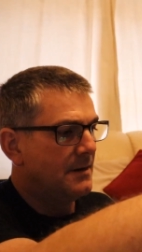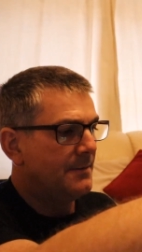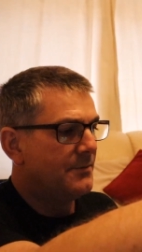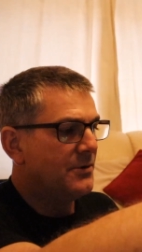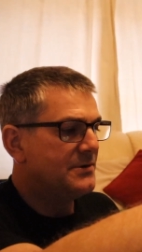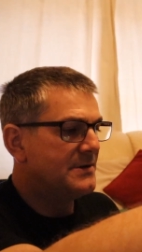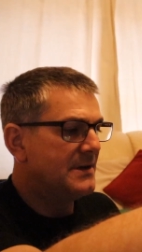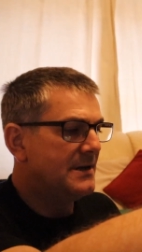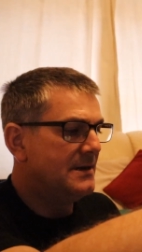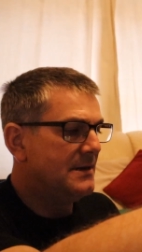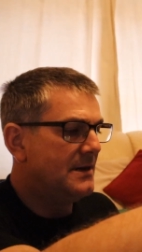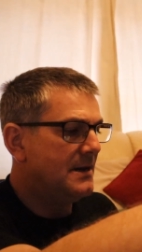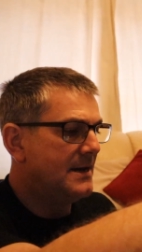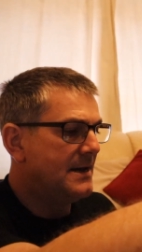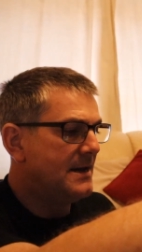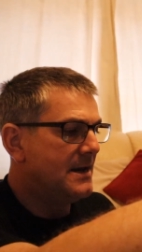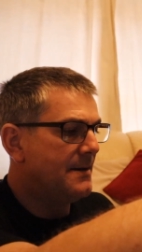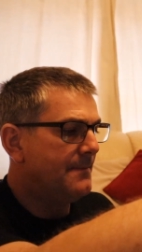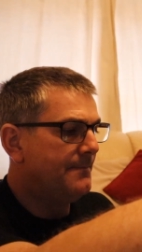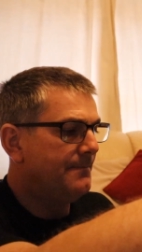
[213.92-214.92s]
I'm using
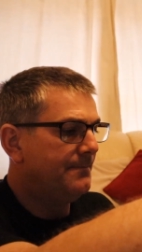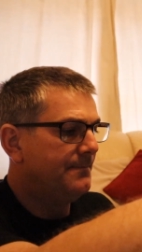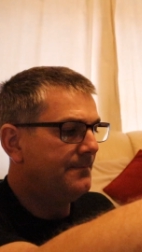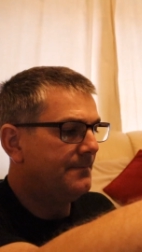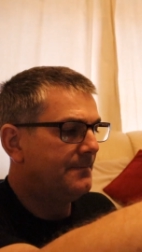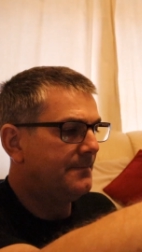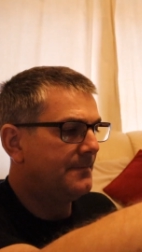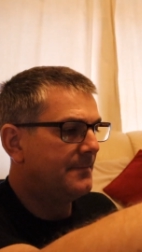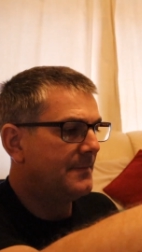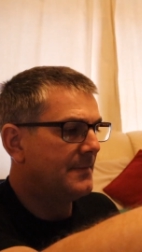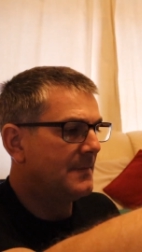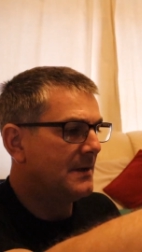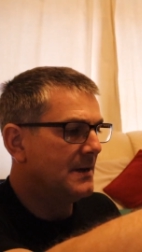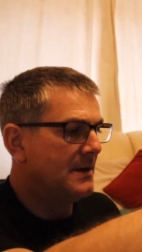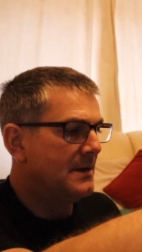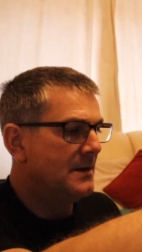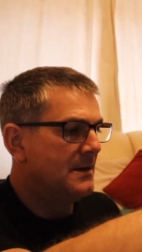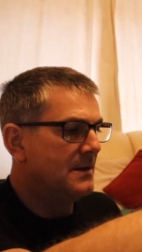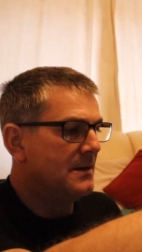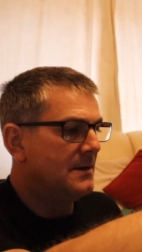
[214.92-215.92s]
the
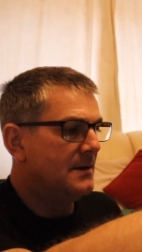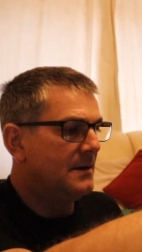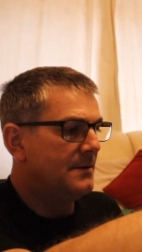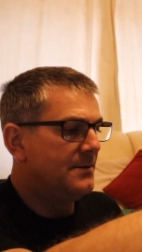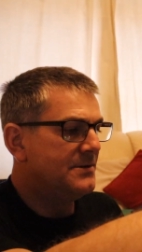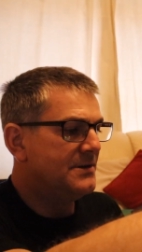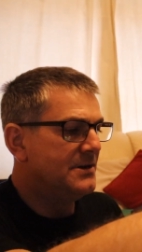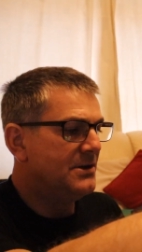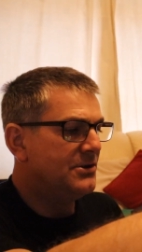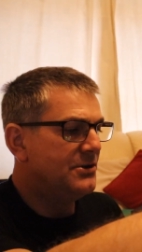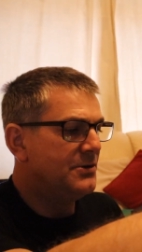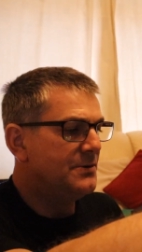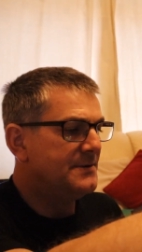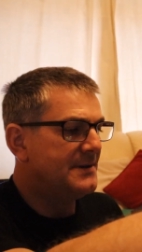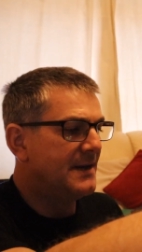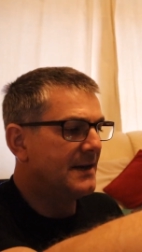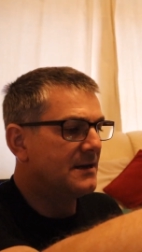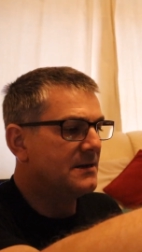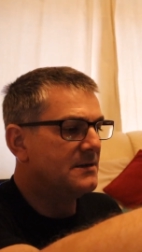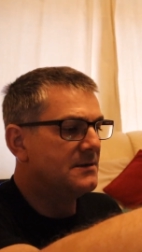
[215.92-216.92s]

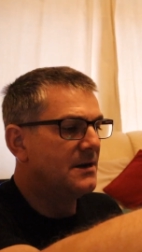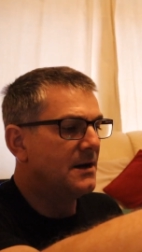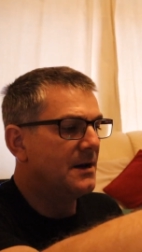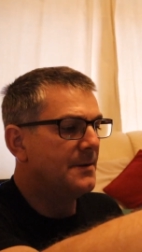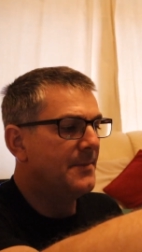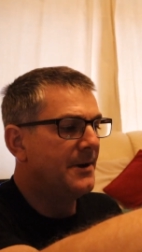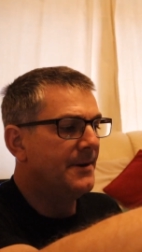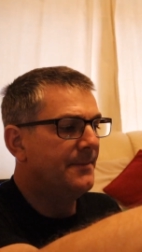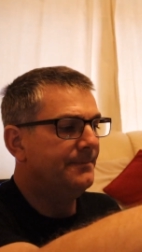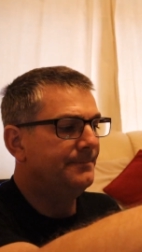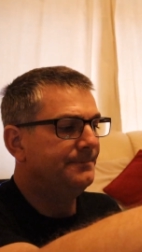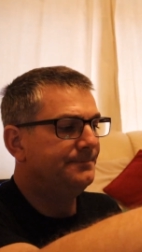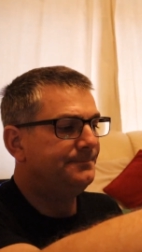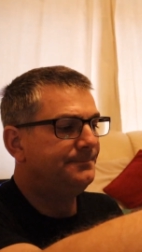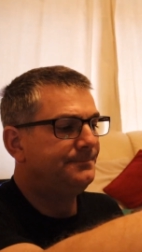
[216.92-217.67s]
2-second timer.